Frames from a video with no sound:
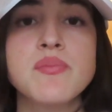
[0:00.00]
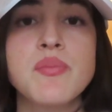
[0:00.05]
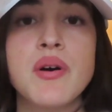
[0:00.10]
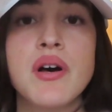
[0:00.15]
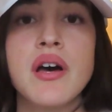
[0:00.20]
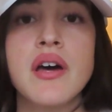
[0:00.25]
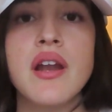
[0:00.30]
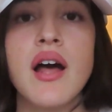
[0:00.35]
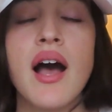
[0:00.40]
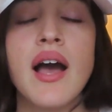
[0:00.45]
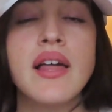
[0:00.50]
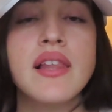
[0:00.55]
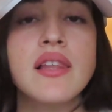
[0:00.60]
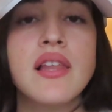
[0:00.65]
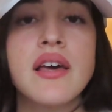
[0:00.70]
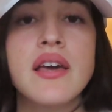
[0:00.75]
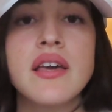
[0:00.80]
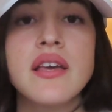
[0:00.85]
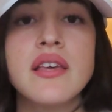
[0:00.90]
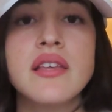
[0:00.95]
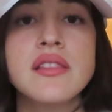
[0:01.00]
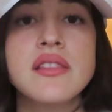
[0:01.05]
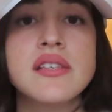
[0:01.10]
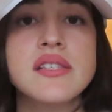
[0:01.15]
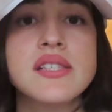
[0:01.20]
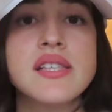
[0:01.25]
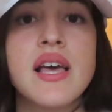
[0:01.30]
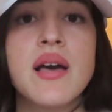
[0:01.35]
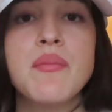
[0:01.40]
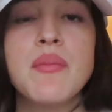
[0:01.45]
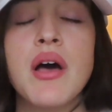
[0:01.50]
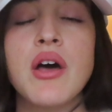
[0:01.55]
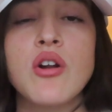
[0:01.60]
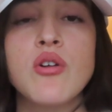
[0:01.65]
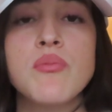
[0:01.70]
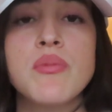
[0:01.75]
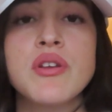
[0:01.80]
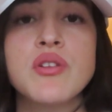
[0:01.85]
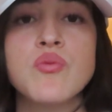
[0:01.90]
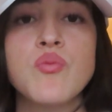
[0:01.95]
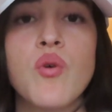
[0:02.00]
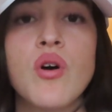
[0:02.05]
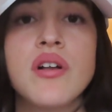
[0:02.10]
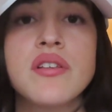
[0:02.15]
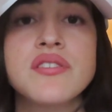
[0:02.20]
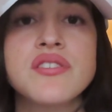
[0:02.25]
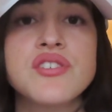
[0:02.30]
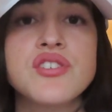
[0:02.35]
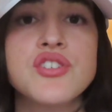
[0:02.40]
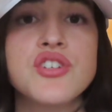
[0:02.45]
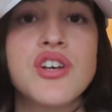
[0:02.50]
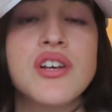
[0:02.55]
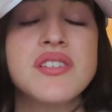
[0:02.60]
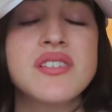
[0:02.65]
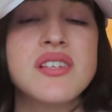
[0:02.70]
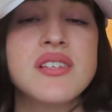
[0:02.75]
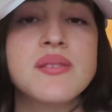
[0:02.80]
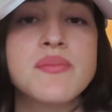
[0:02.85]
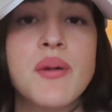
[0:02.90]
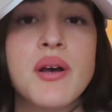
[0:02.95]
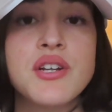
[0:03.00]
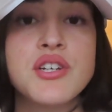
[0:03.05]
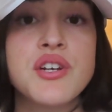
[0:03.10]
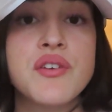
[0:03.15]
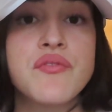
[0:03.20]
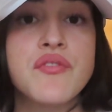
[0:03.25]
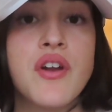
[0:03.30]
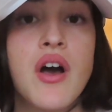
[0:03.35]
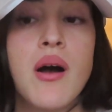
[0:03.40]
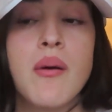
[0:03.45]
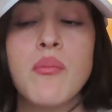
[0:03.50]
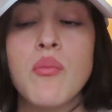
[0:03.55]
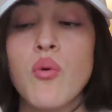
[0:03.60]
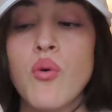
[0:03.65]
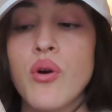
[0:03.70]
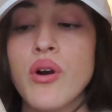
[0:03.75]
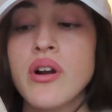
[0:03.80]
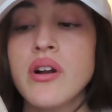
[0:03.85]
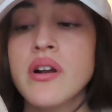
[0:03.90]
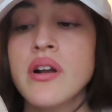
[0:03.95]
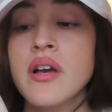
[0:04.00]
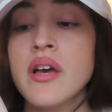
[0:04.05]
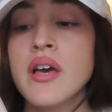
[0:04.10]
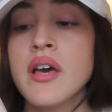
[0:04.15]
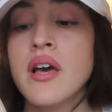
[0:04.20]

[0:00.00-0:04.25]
but I like the Sam Edelman ones just as much, if not more.